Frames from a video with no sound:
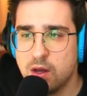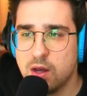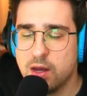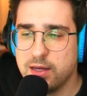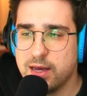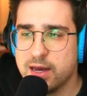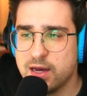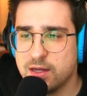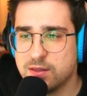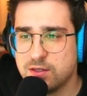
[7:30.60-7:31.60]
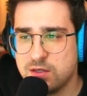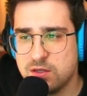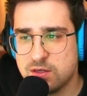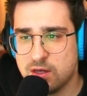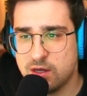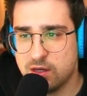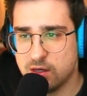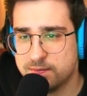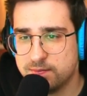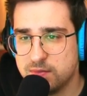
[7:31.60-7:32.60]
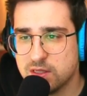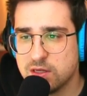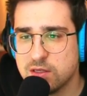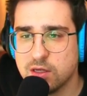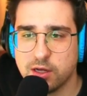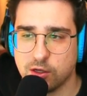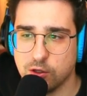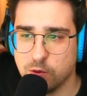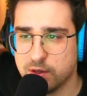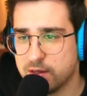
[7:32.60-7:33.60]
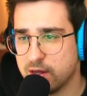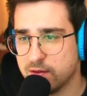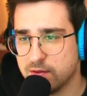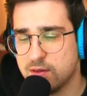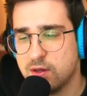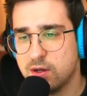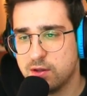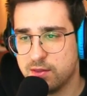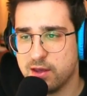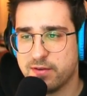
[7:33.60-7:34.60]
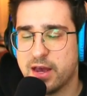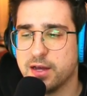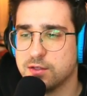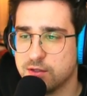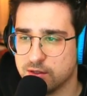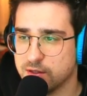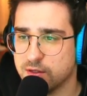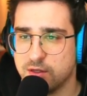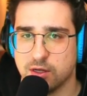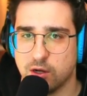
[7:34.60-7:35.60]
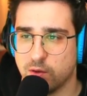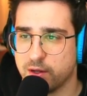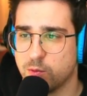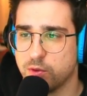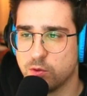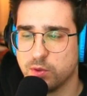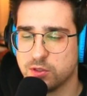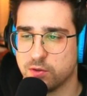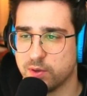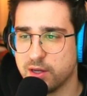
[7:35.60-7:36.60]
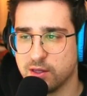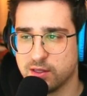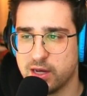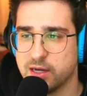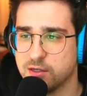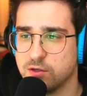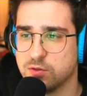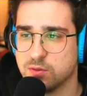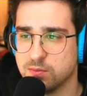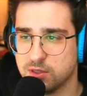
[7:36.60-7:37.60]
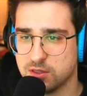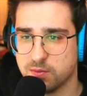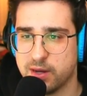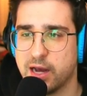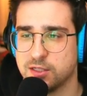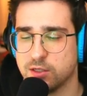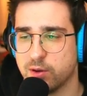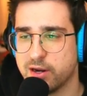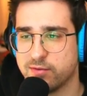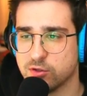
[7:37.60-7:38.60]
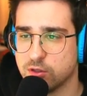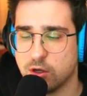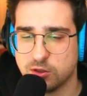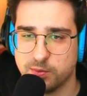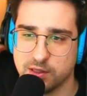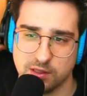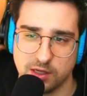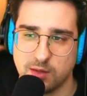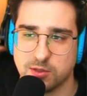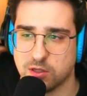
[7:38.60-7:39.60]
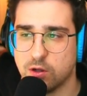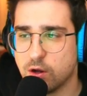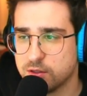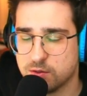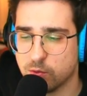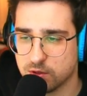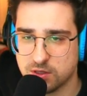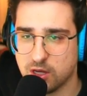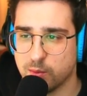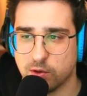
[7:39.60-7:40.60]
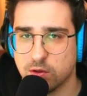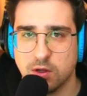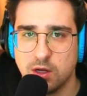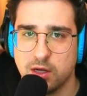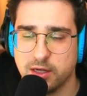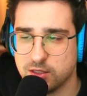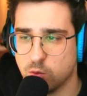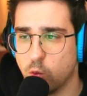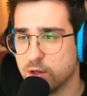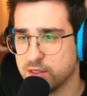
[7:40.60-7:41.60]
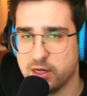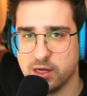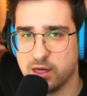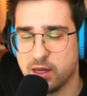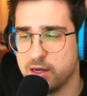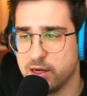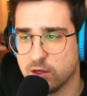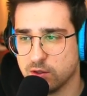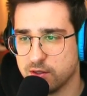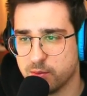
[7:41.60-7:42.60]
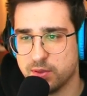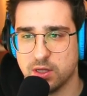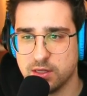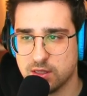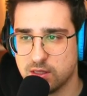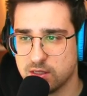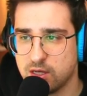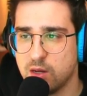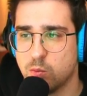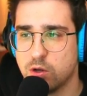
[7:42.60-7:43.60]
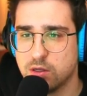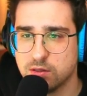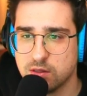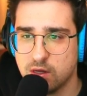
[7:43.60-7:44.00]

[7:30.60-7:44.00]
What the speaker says: Yeah, this isn't like new that they've had to, like with The Witcher 3, I think they had to do some decent patching right after the launch, but the game just launched more stable. It just wasn't in nearly the place that this game was.